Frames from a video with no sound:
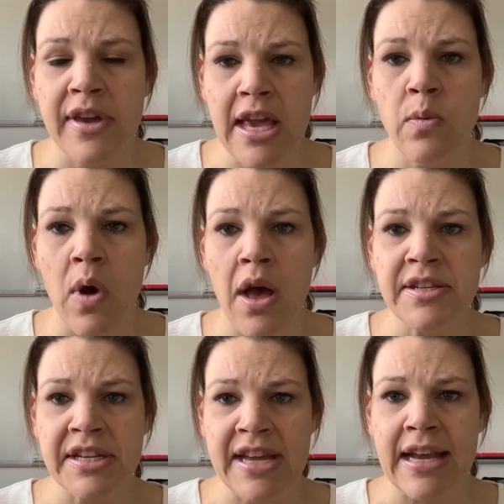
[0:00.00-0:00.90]

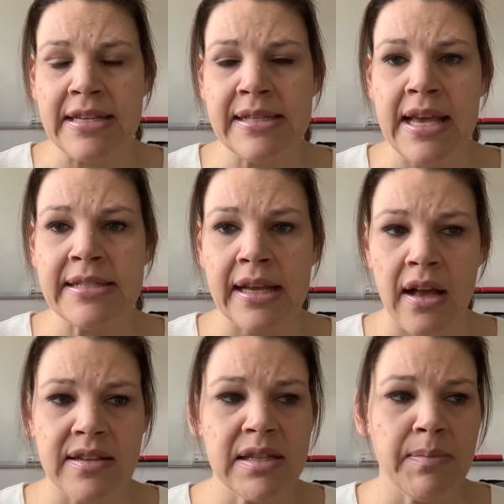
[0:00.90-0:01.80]
keyword analysis and
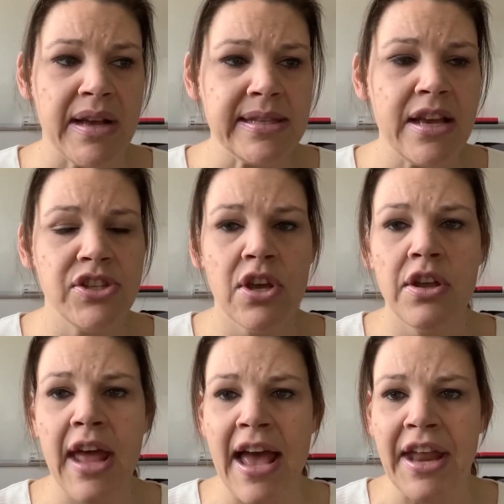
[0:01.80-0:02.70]

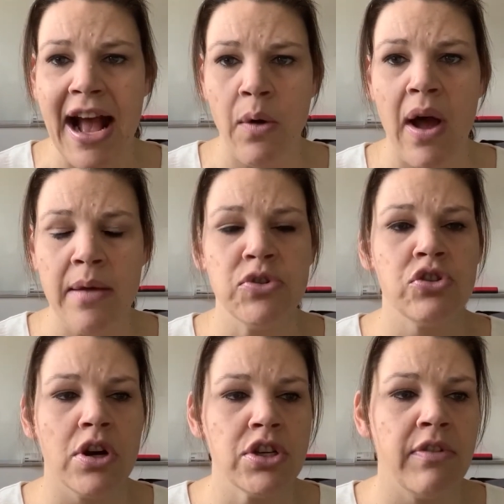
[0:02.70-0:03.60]
customization, and how I'm
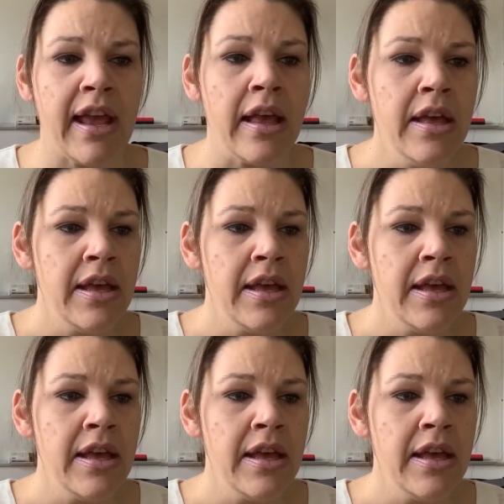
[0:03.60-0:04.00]
structuring.